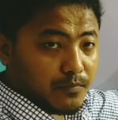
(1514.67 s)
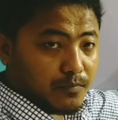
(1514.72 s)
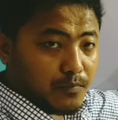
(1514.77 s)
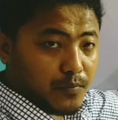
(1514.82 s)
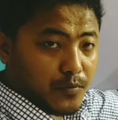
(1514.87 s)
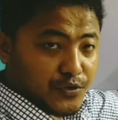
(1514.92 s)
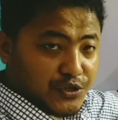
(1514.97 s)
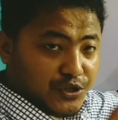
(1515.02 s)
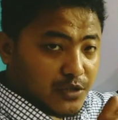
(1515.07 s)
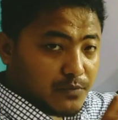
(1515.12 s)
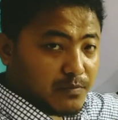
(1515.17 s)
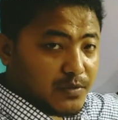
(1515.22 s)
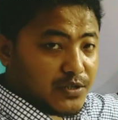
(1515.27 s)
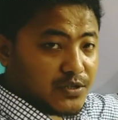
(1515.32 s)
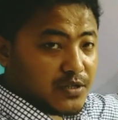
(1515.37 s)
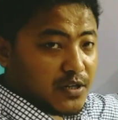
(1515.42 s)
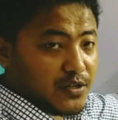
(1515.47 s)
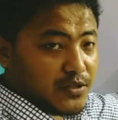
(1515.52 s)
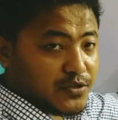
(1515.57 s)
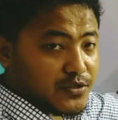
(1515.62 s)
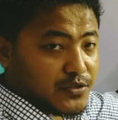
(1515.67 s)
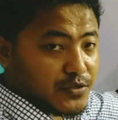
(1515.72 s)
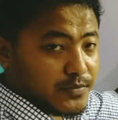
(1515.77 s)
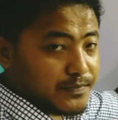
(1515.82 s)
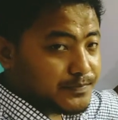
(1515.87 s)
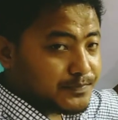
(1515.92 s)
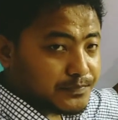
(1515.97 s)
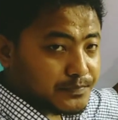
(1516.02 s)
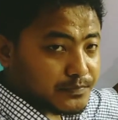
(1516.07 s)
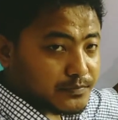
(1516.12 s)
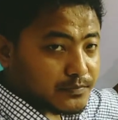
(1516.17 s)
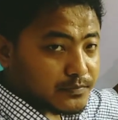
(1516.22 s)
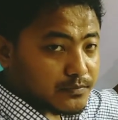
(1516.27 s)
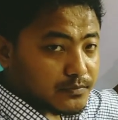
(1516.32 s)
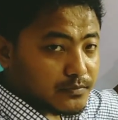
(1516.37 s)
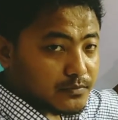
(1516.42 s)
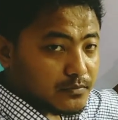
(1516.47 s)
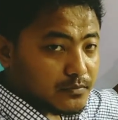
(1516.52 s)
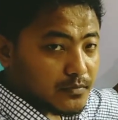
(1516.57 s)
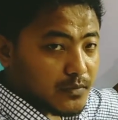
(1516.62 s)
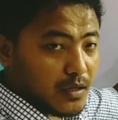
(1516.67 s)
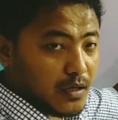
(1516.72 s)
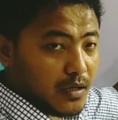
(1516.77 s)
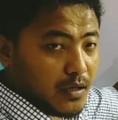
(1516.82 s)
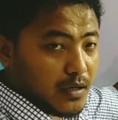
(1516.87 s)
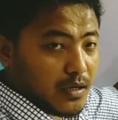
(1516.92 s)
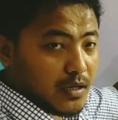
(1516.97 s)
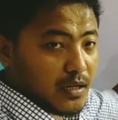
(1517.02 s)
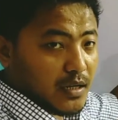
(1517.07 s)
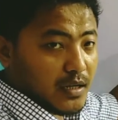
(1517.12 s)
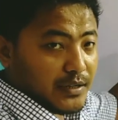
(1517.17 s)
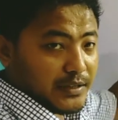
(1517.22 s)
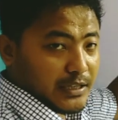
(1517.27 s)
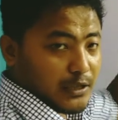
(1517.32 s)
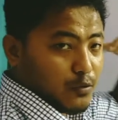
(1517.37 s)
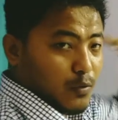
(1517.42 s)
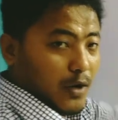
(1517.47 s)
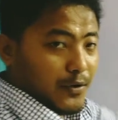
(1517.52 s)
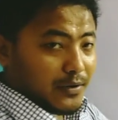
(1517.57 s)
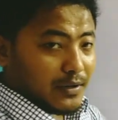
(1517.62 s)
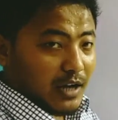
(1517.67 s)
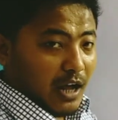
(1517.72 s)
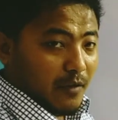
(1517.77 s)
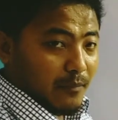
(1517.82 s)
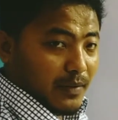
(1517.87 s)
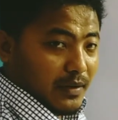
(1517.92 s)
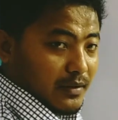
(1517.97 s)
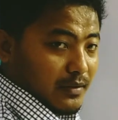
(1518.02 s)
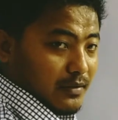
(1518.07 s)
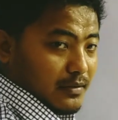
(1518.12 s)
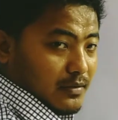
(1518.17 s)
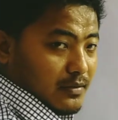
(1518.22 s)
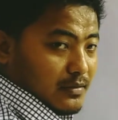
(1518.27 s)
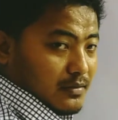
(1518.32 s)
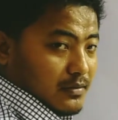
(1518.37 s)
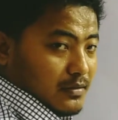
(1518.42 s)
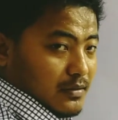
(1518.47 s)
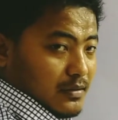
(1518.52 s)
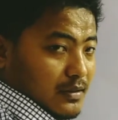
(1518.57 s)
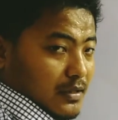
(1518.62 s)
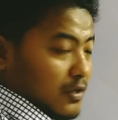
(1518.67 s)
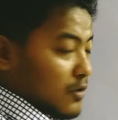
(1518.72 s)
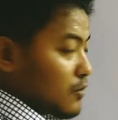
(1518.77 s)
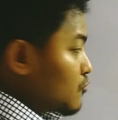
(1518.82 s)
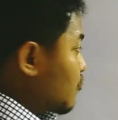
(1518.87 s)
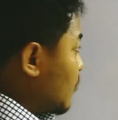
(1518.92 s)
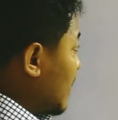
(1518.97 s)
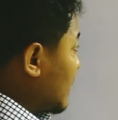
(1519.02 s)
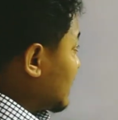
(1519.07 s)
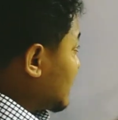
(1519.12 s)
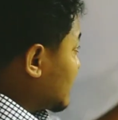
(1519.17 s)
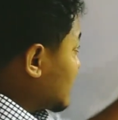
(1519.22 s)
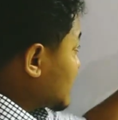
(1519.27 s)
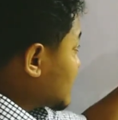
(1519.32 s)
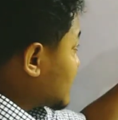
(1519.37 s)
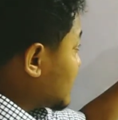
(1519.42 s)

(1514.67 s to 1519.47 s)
positively charged. Then what will happen? When this